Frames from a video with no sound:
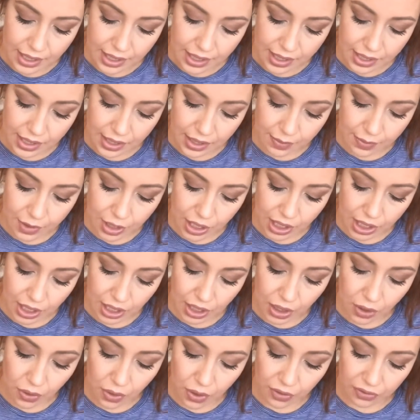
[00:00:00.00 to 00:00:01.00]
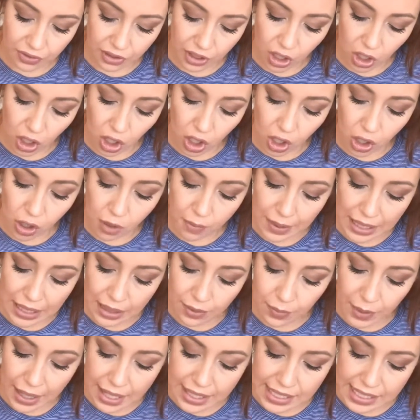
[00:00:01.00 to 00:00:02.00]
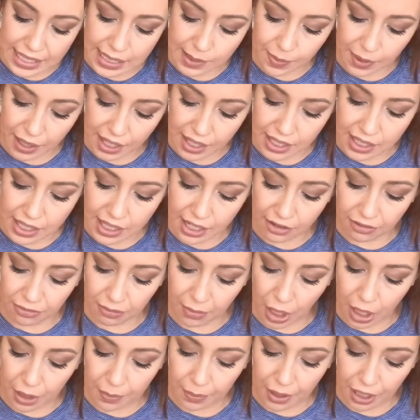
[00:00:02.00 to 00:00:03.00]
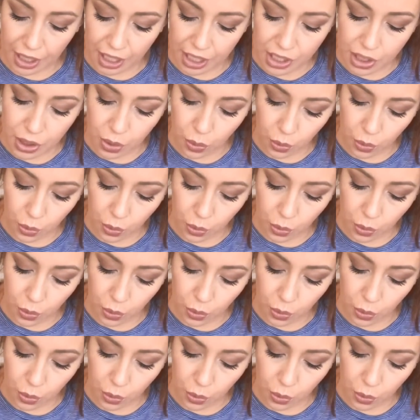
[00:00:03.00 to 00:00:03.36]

So I'm just going to go over all my wet spots of Mod Podge